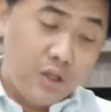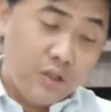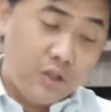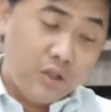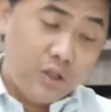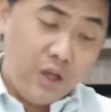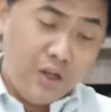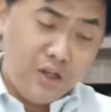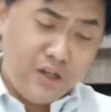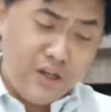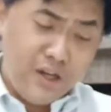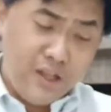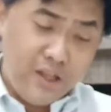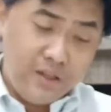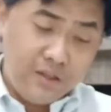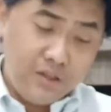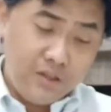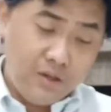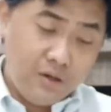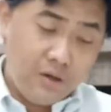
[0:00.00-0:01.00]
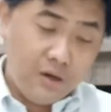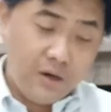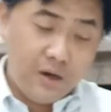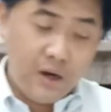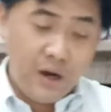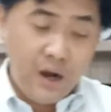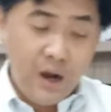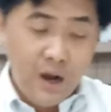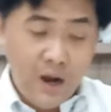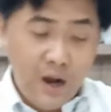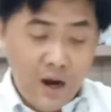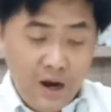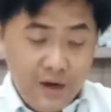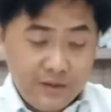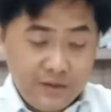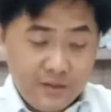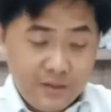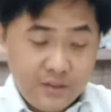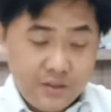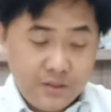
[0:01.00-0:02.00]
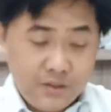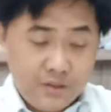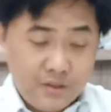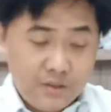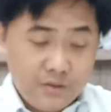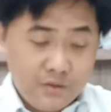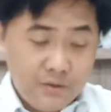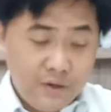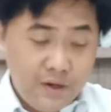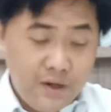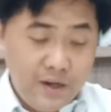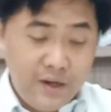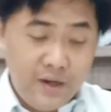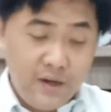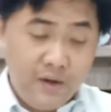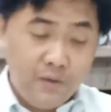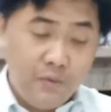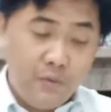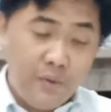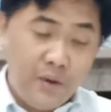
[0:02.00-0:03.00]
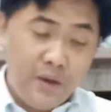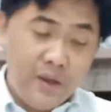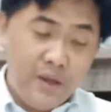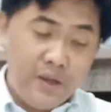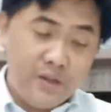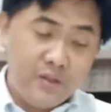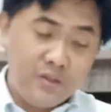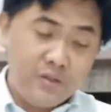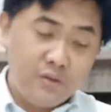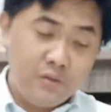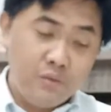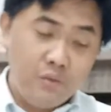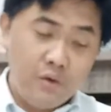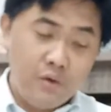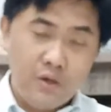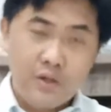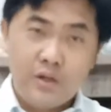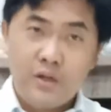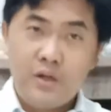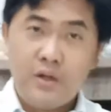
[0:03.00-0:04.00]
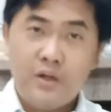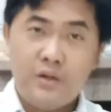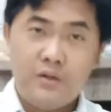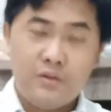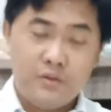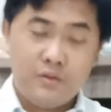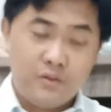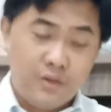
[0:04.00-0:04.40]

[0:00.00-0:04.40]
Don't let your heart stray away toward her.